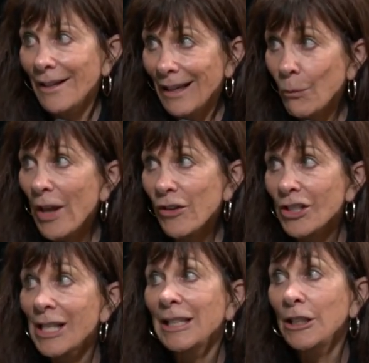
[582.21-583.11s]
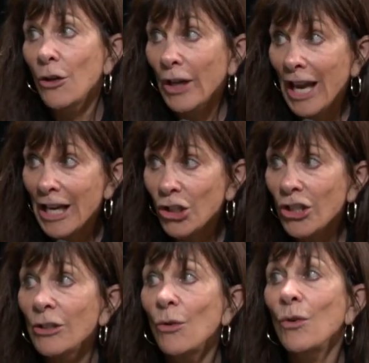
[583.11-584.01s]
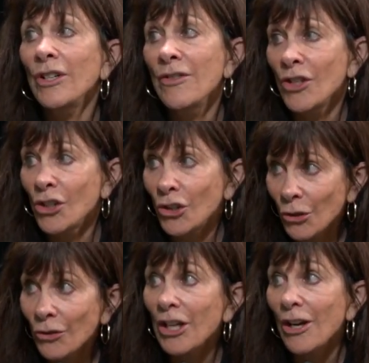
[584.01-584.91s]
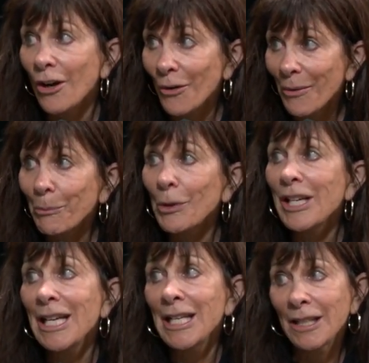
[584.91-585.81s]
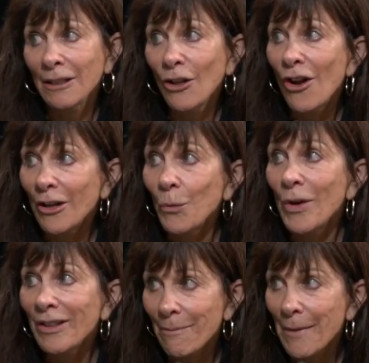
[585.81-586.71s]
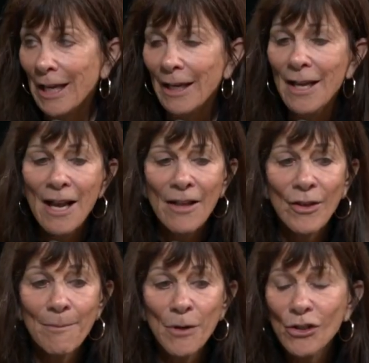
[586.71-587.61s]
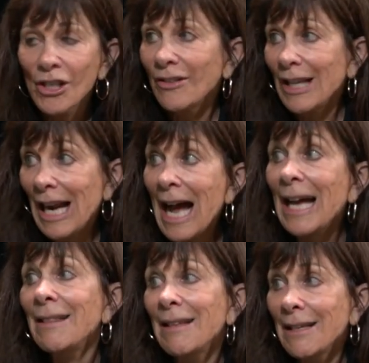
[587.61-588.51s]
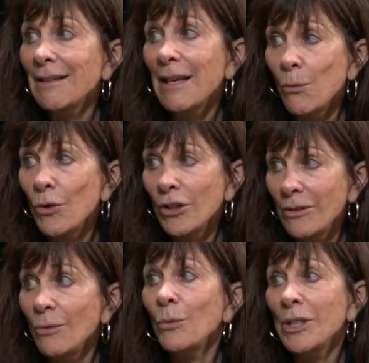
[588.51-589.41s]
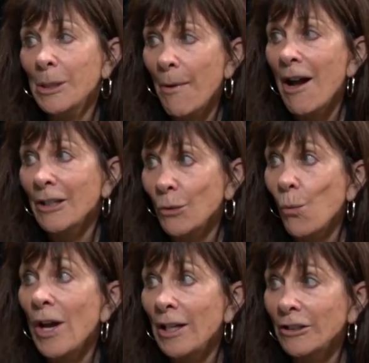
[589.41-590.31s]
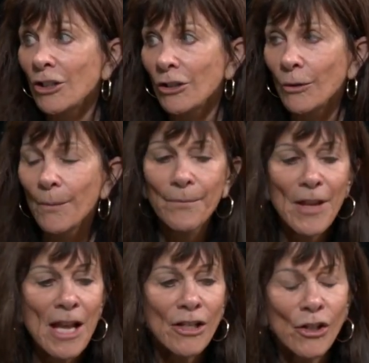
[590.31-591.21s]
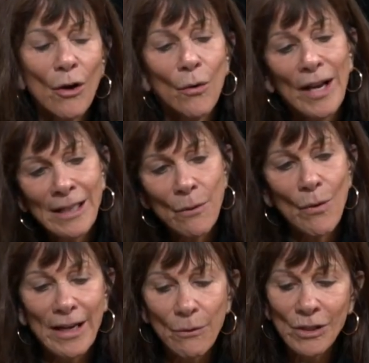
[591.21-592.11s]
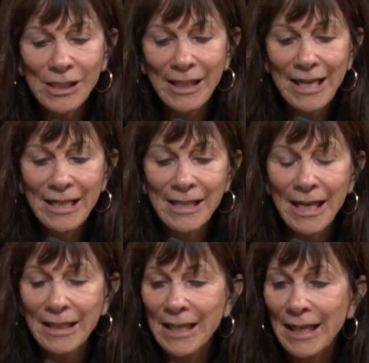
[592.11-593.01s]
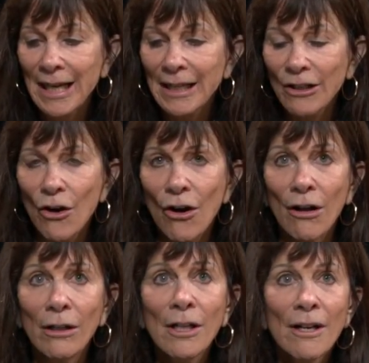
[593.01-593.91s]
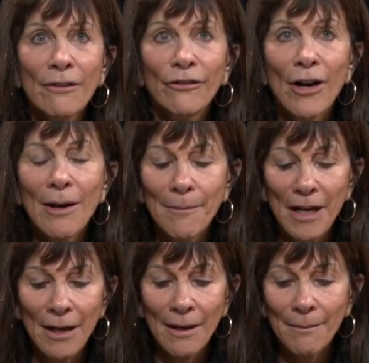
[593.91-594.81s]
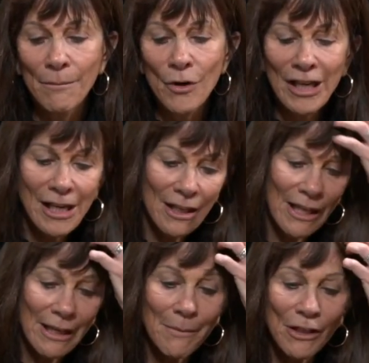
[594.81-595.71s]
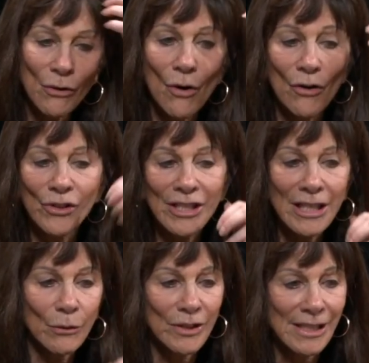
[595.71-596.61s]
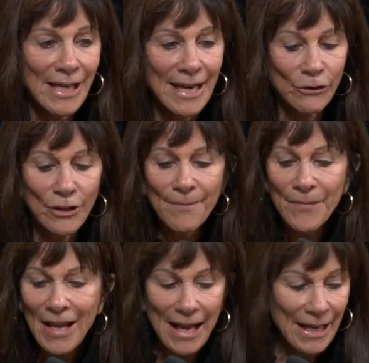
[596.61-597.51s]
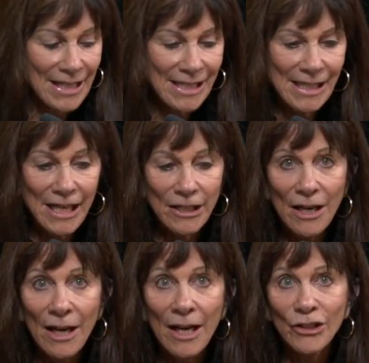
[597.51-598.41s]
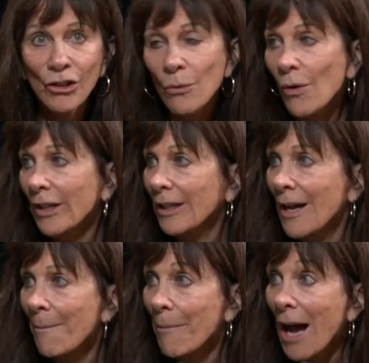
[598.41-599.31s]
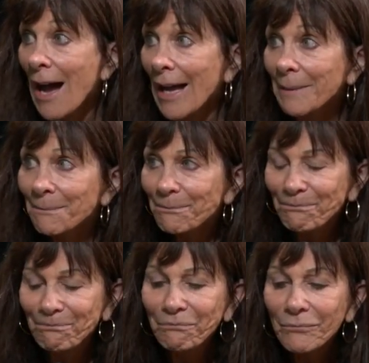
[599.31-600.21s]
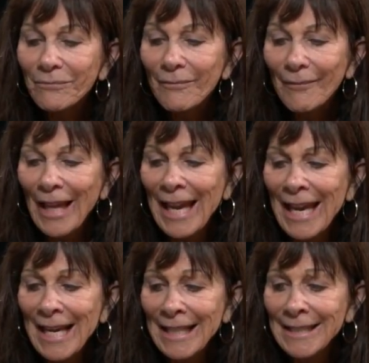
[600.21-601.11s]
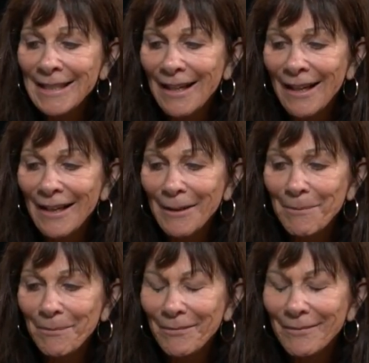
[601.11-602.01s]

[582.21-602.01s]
whether it's on location or in the studio, bringing it along with me, the music that I think they would respond well to. So anyway, it was late at night, and I got a call from Mookie uh, Moogy Klingman, who owns Secret Sound, and he said, uh, "Do you want to come by and um,